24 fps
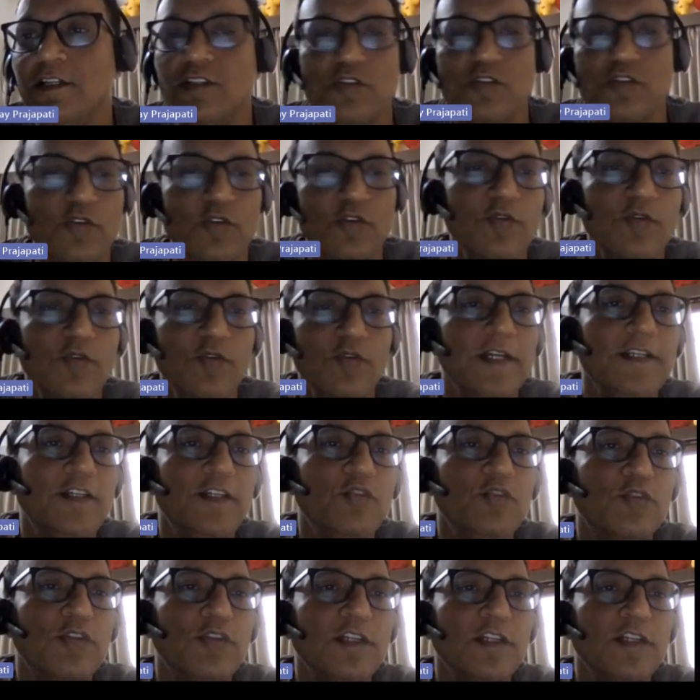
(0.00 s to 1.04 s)
So I
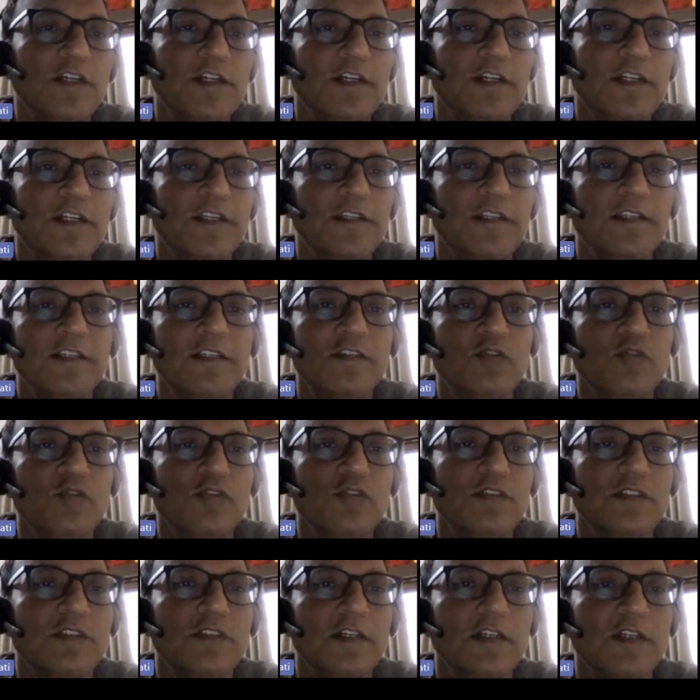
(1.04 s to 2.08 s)
need to take again this
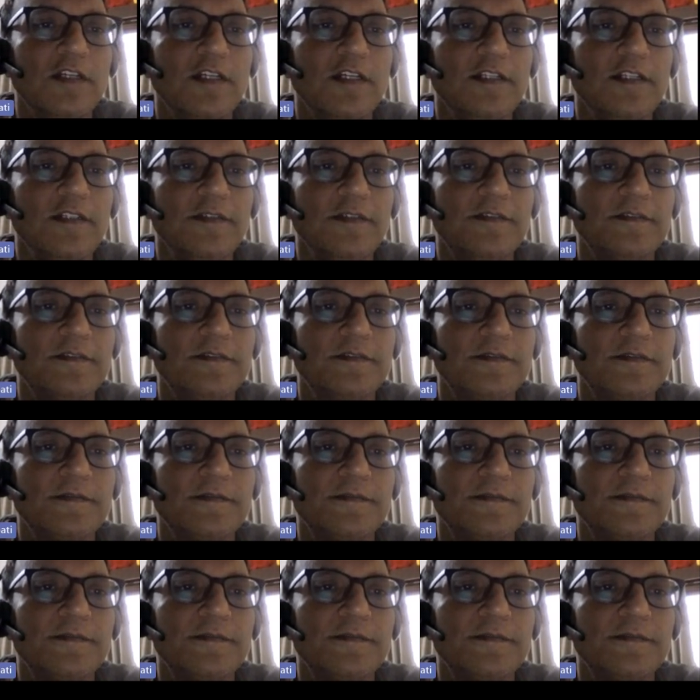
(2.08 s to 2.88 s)
course again.